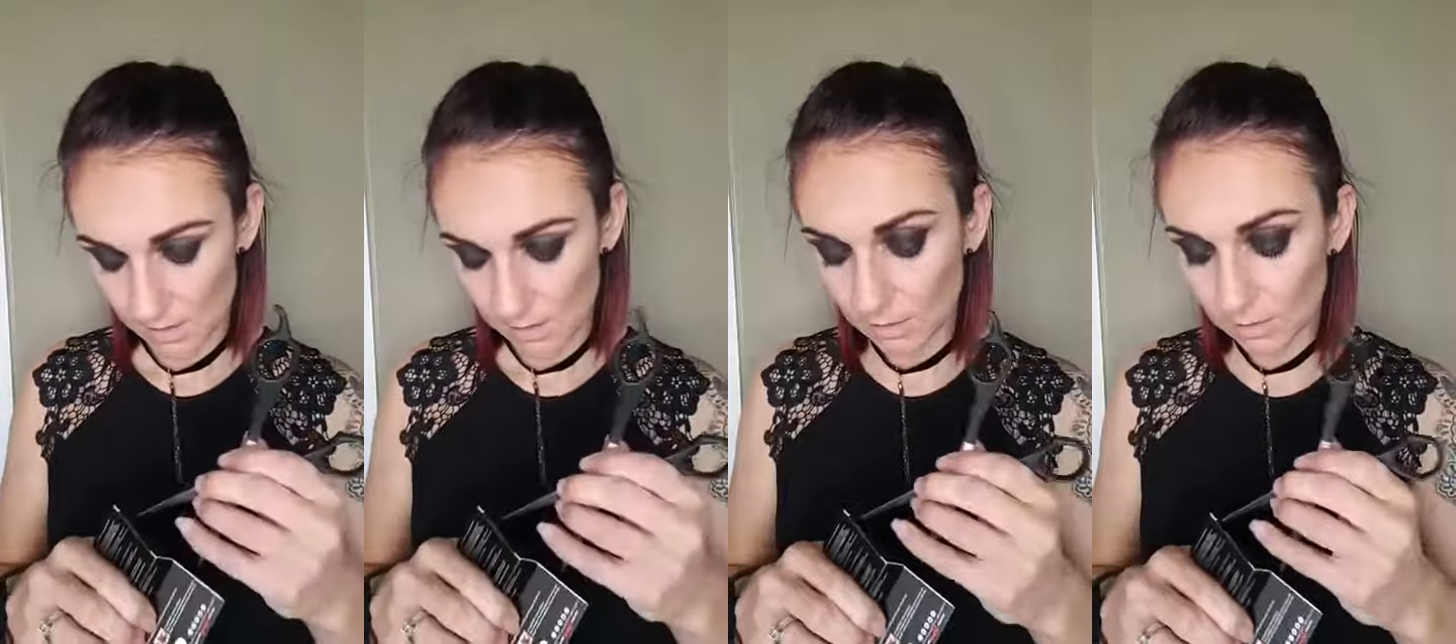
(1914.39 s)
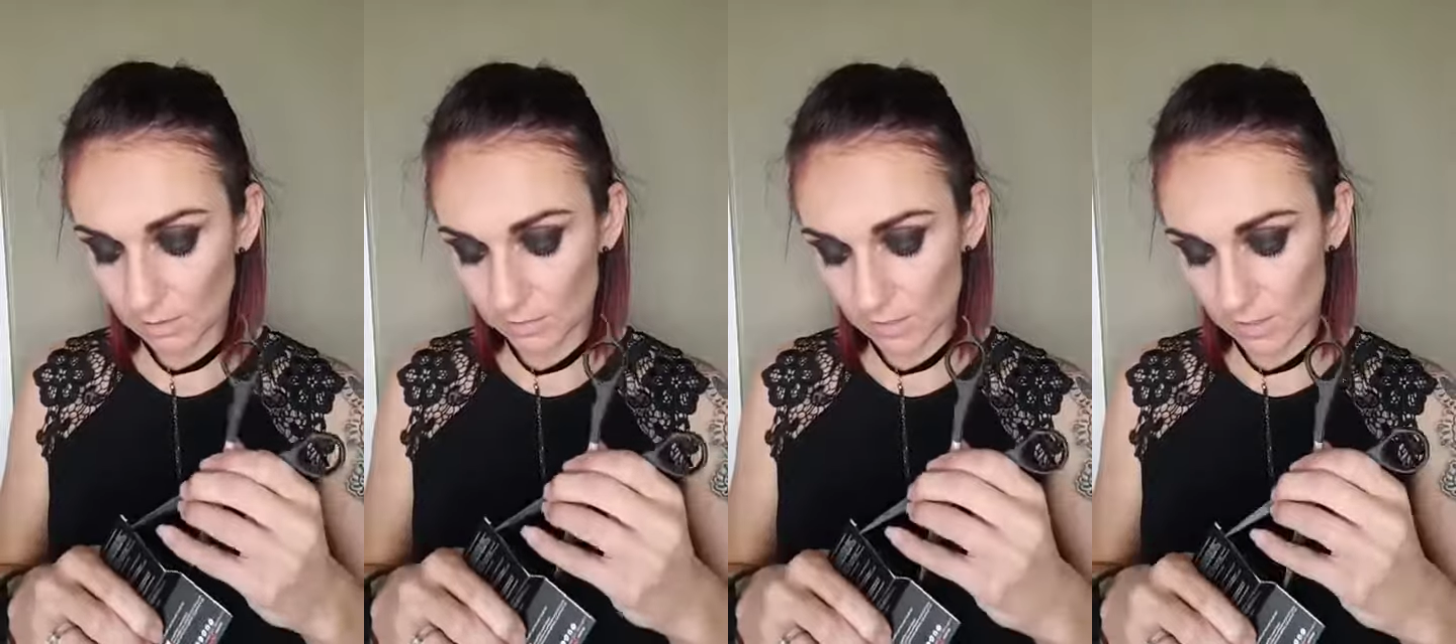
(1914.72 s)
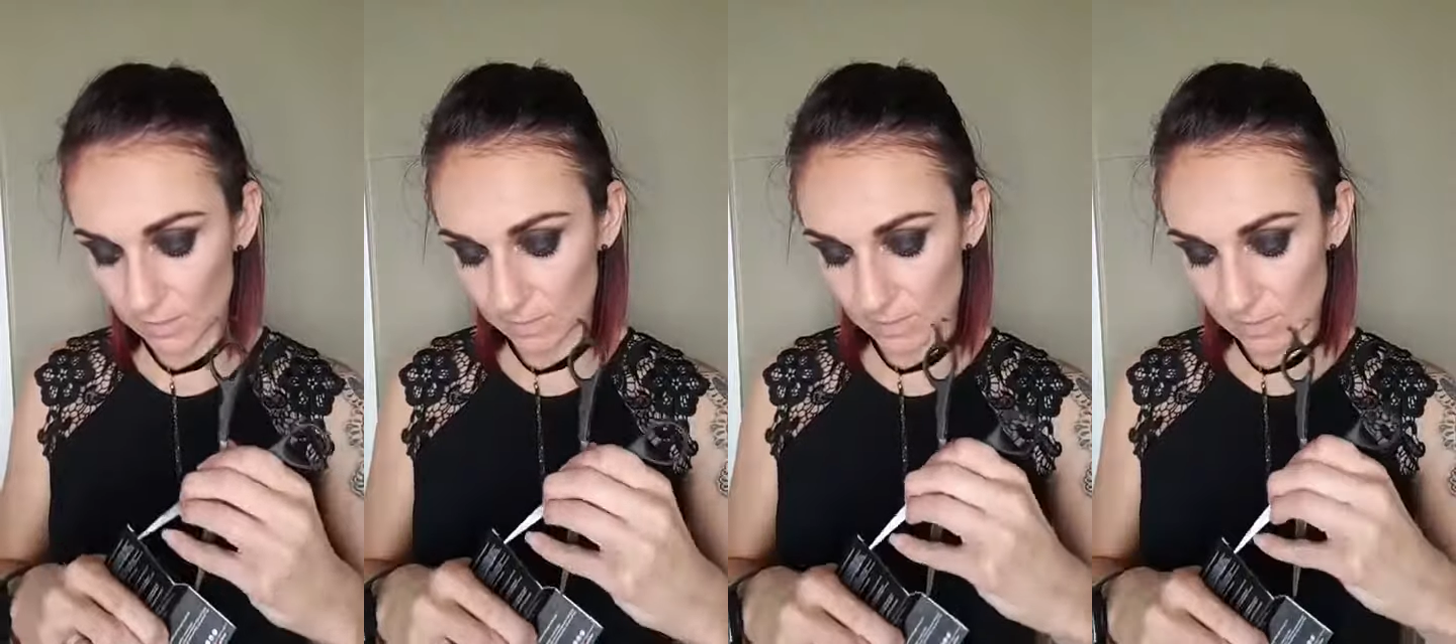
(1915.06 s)

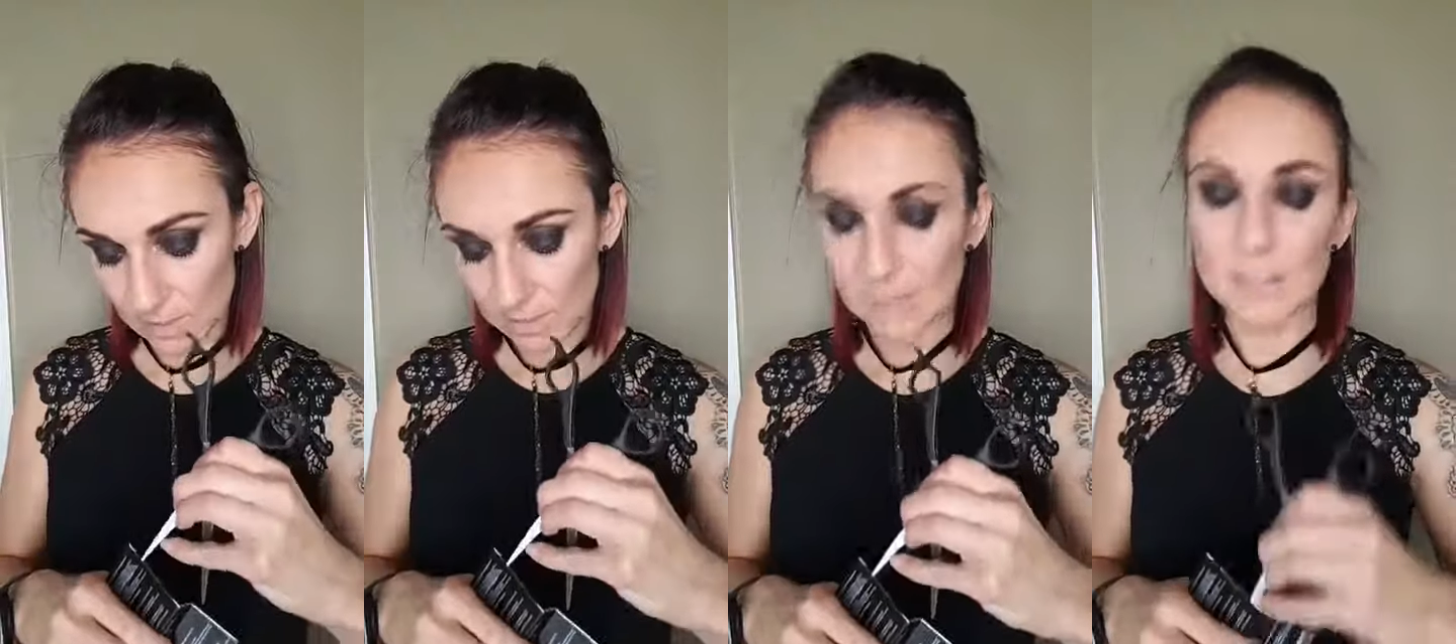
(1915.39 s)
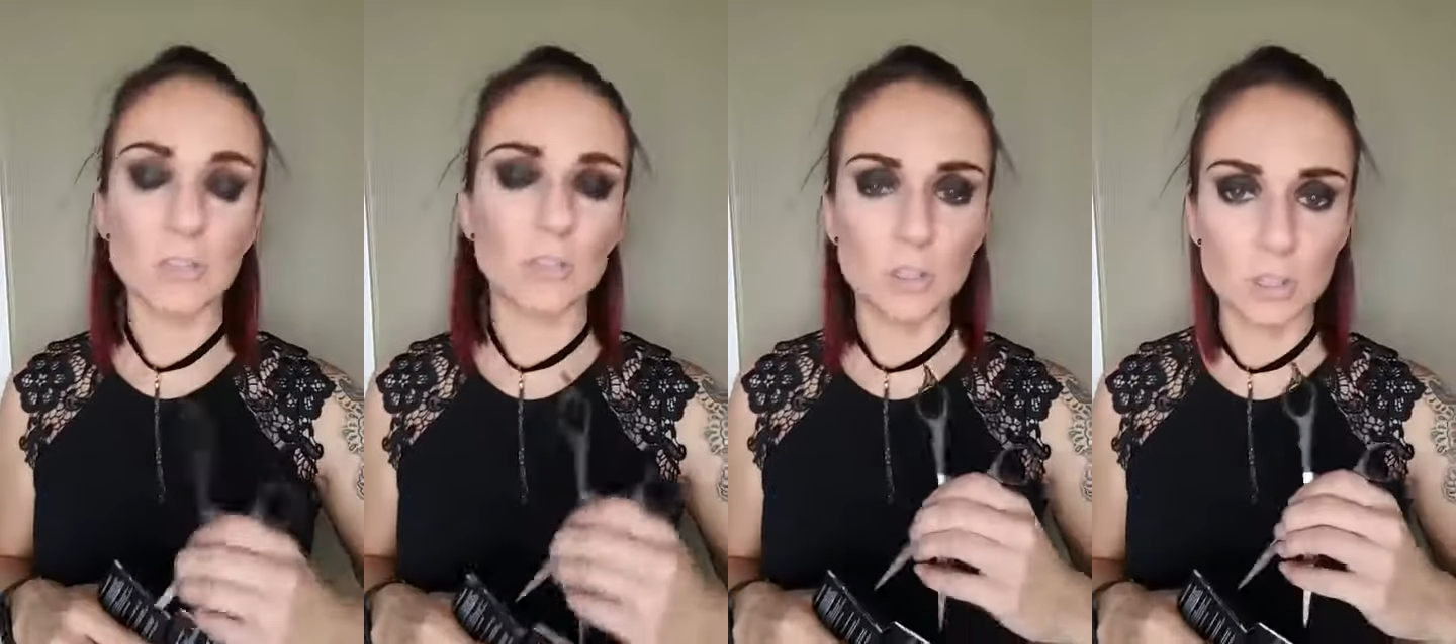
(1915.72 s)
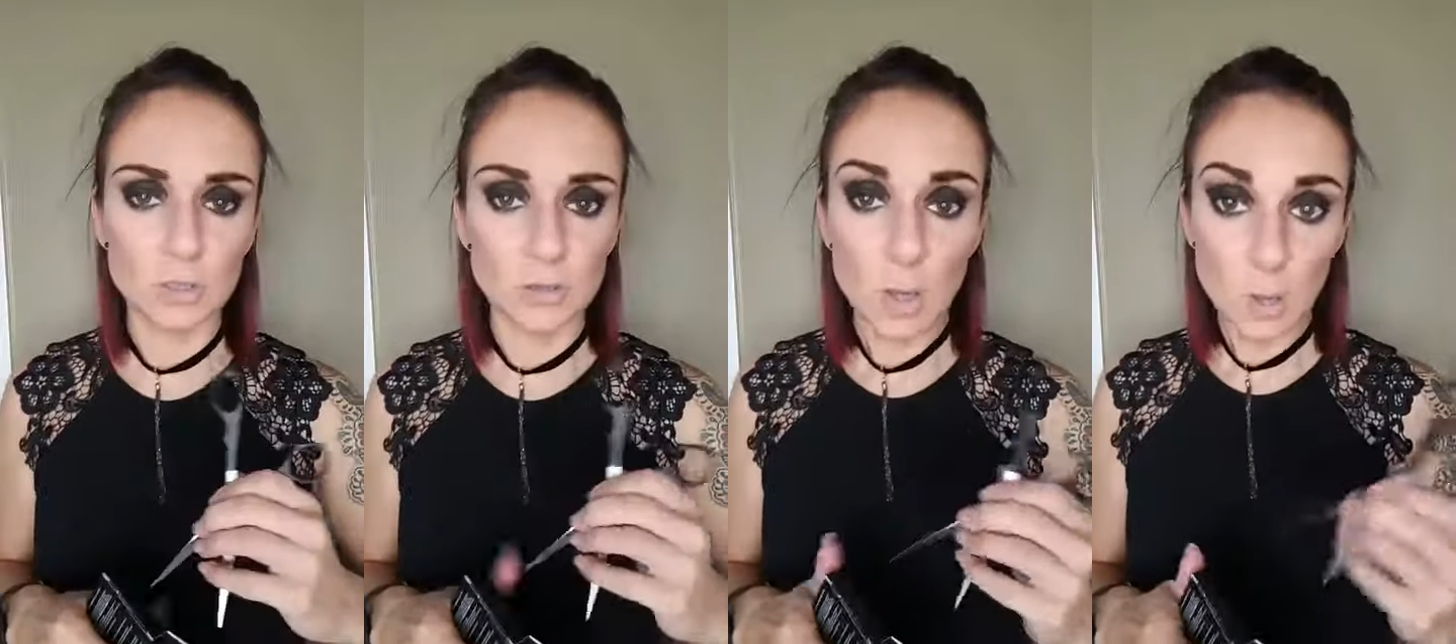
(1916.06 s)
excuse me, not that you
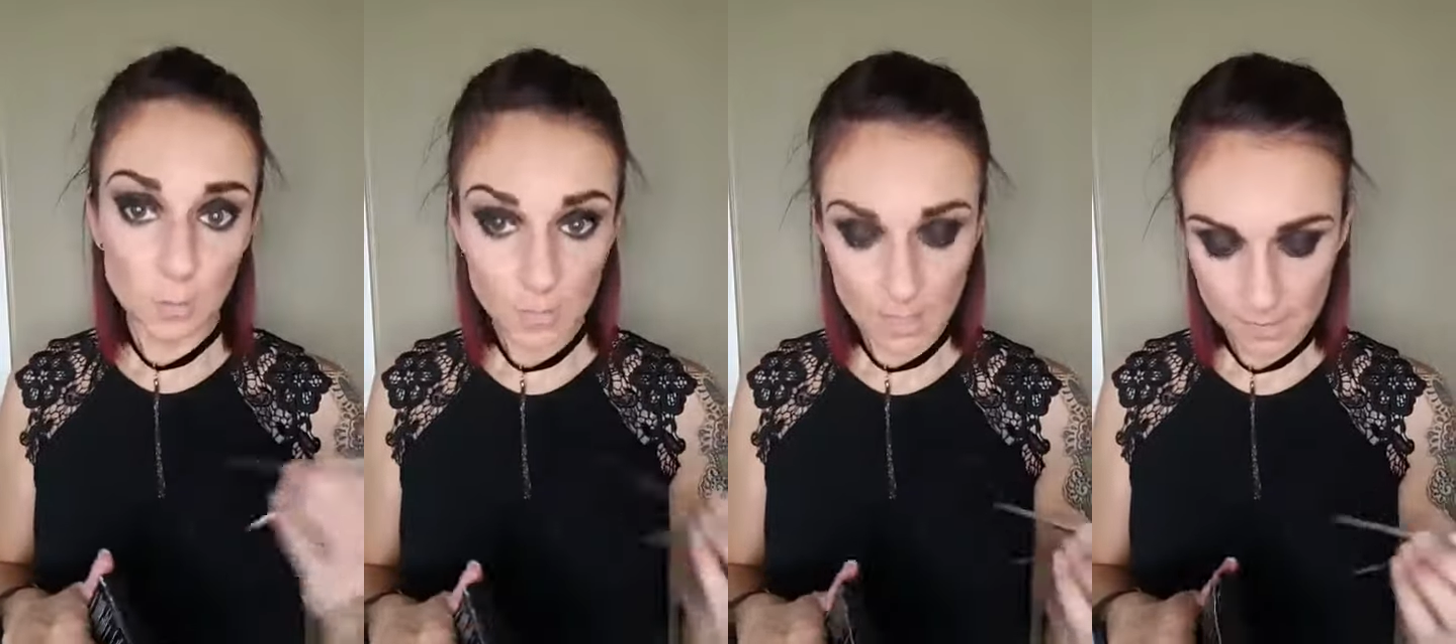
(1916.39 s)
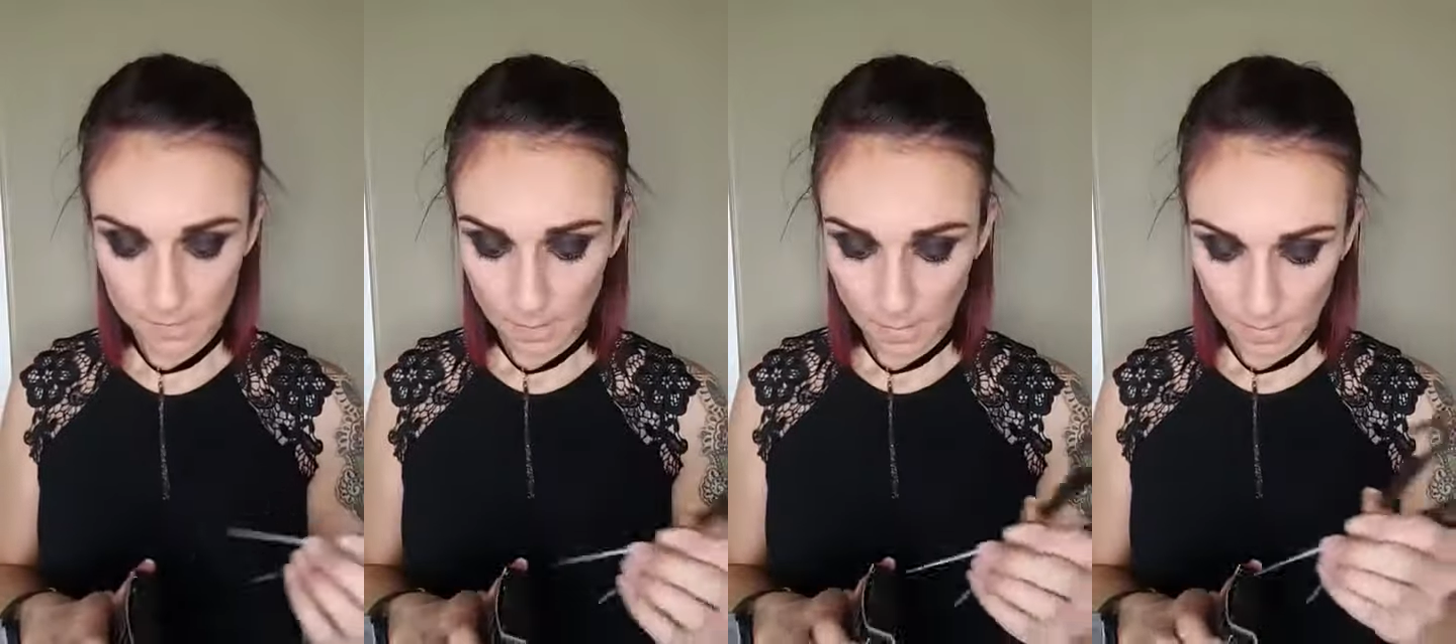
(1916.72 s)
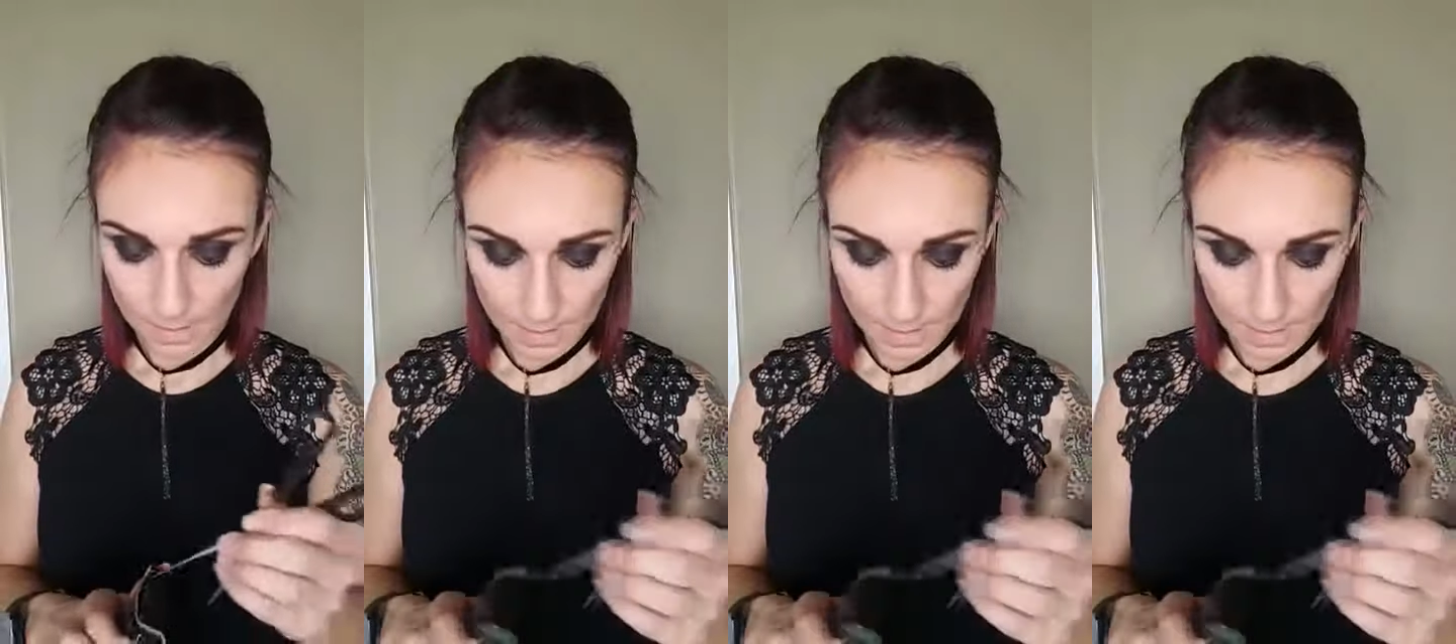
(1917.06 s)
shouldn't, but